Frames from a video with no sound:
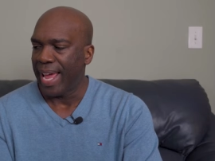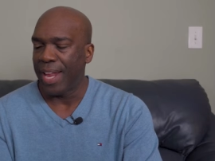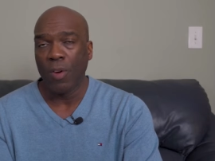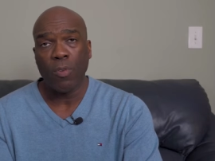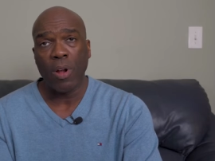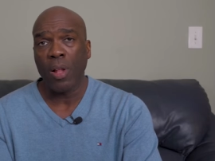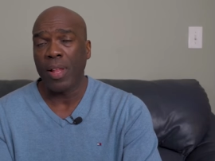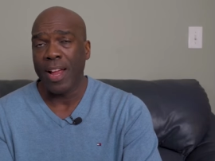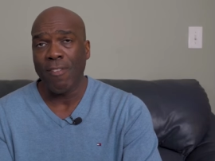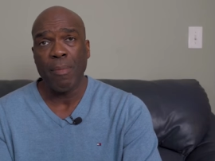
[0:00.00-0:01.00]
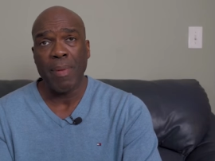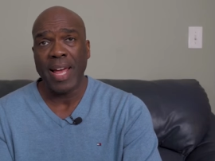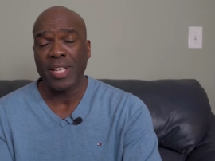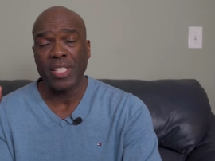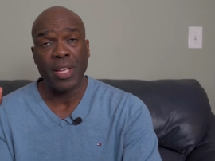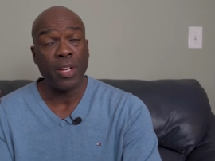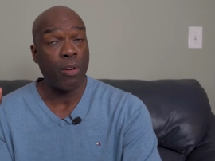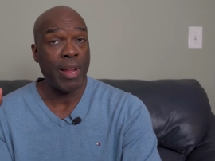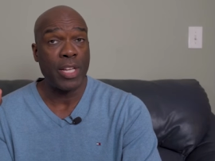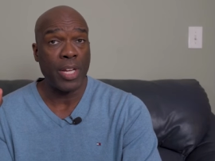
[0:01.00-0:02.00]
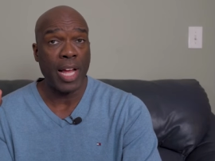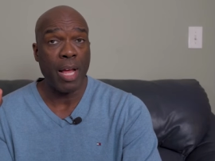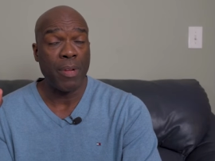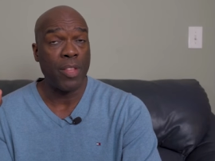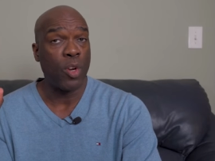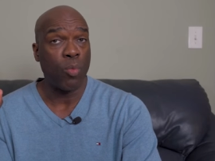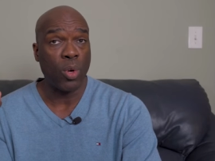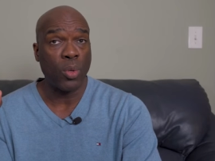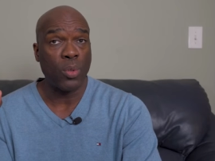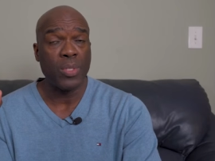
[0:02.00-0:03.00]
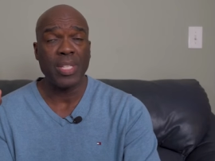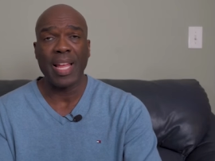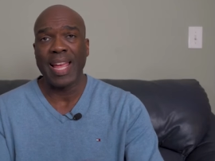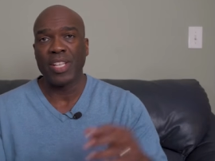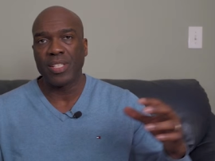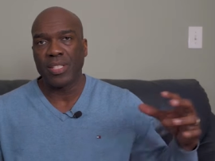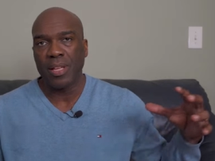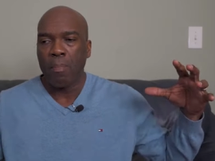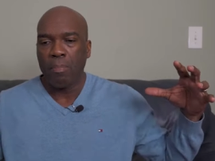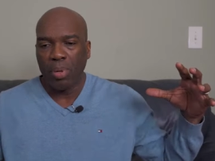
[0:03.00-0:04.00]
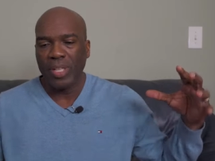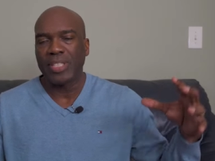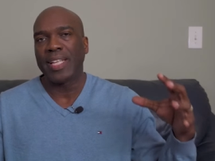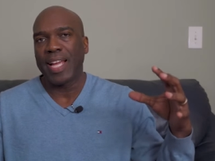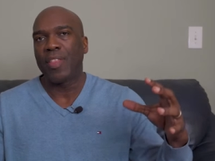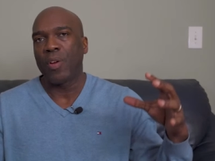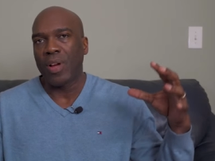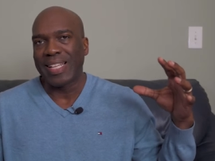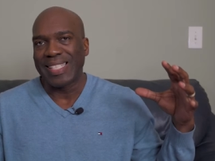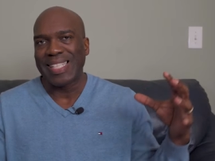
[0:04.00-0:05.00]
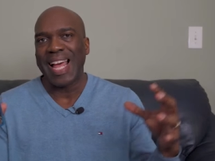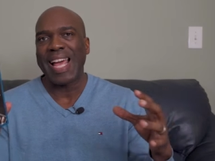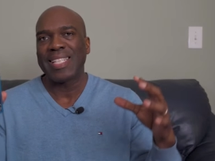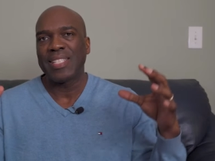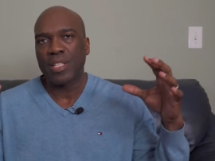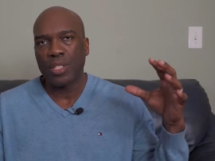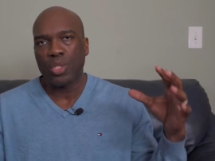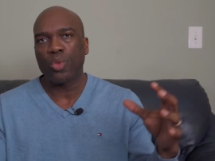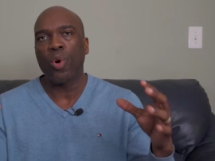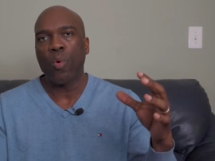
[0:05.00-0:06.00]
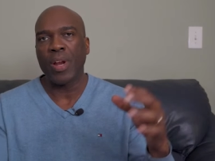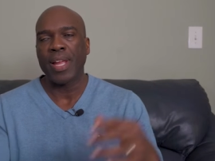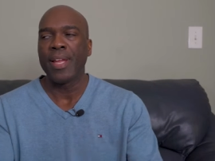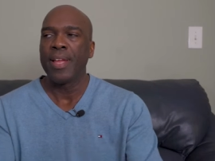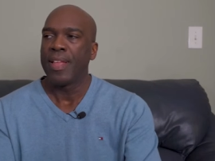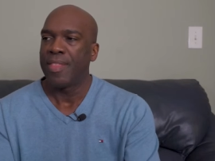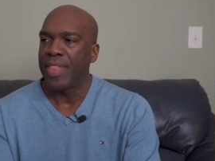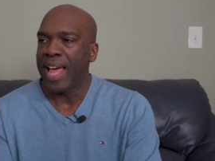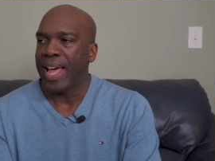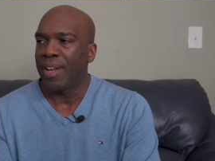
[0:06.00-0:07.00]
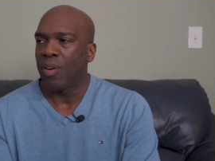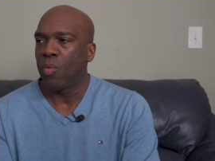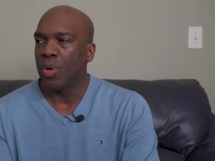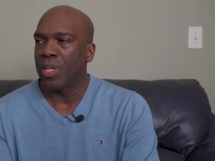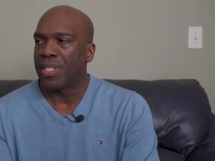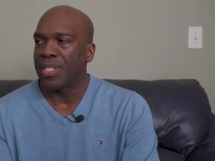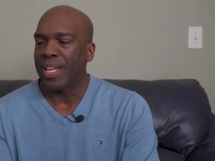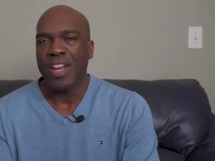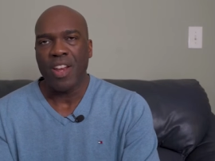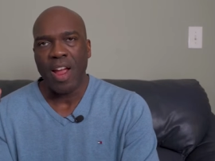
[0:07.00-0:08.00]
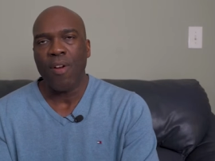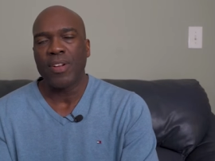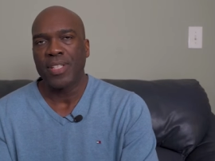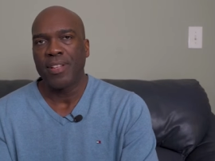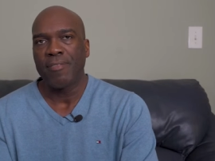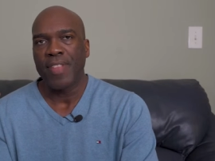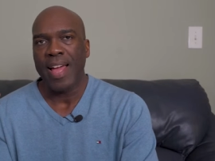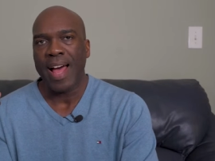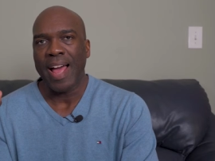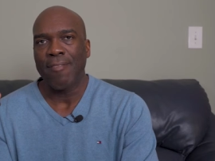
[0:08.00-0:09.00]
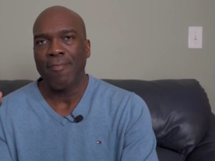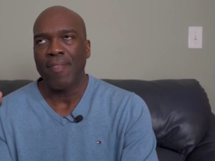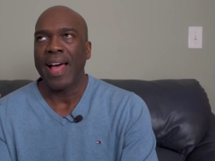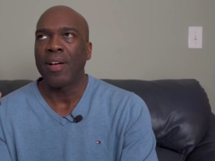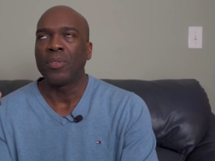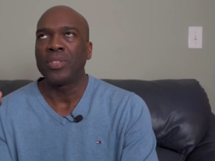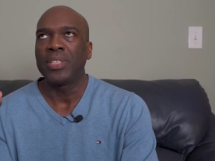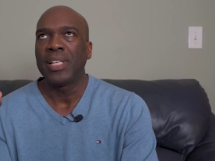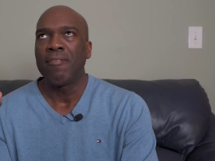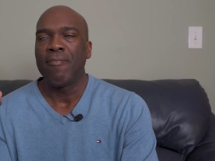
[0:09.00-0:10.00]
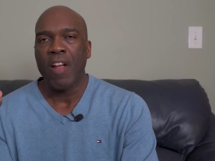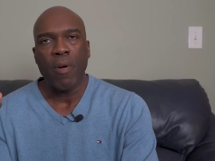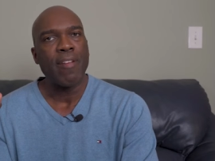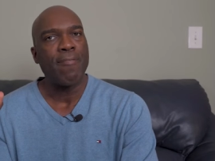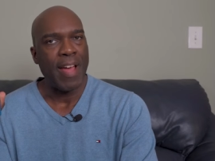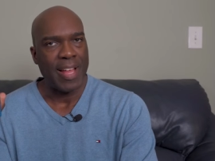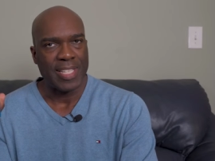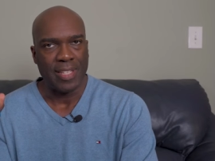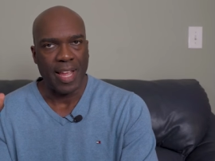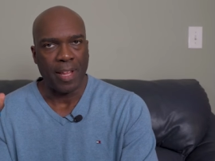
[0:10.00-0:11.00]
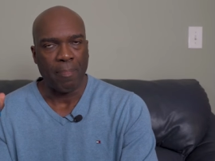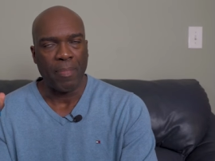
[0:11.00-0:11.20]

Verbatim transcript: And overall, everybody just did a great job in their roles and just put together a nice story that was a narrative that I found very fascinating.